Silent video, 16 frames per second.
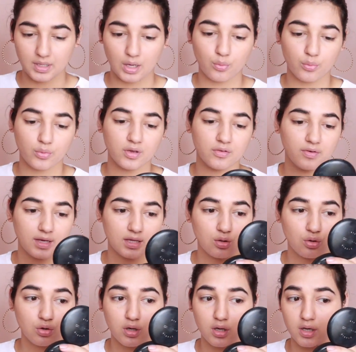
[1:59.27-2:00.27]
Now if I
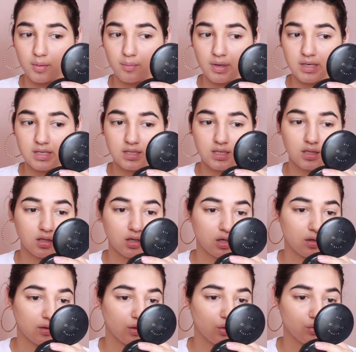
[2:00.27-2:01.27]
look at my skin
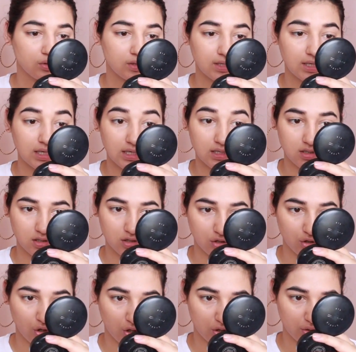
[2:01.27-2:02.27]
closely, it does
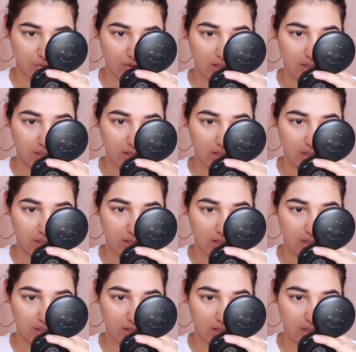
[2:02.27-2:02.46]
not look